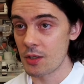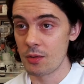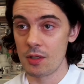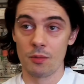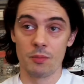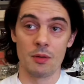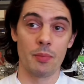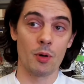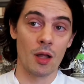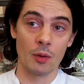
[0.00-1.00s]
You
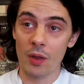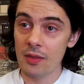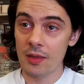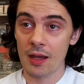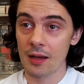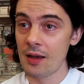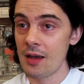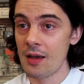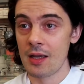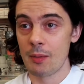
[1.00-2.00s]
pull on one thing,
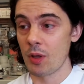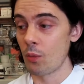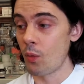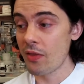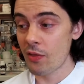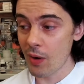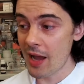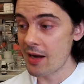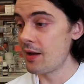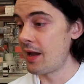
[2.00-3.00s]
pull on one
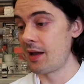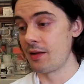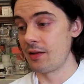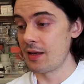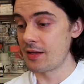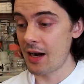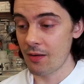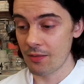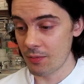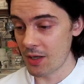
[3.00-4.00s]
thread, and the
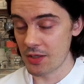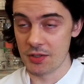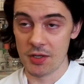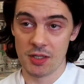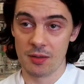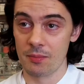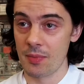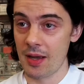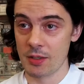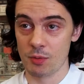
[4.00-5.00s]
entire rest of the system
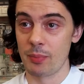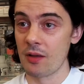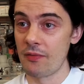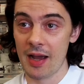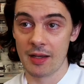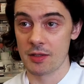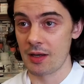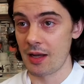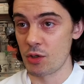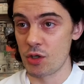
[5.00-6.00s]
has ripple effects
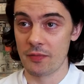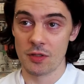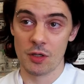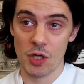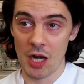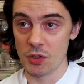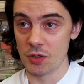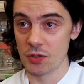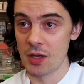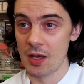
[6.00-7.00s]
and shifts and
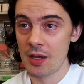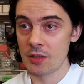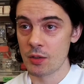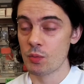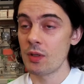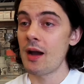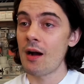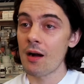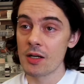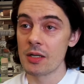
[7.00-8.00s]
changes. So it's really
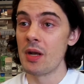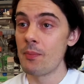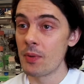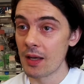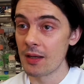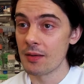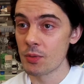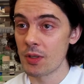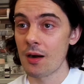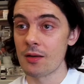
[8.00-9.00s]
hard to manipulate. It's
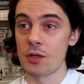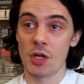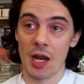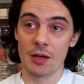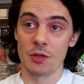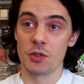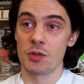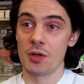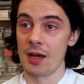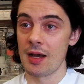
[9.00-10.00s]
really hard to change
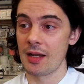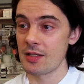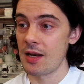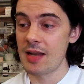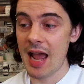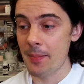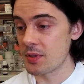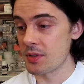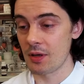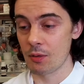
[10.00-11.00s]
because it
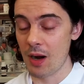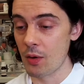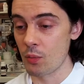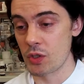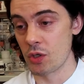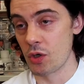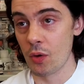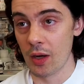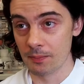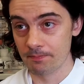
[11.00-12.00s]
adapts around what you're
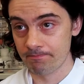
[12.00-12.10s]
doing.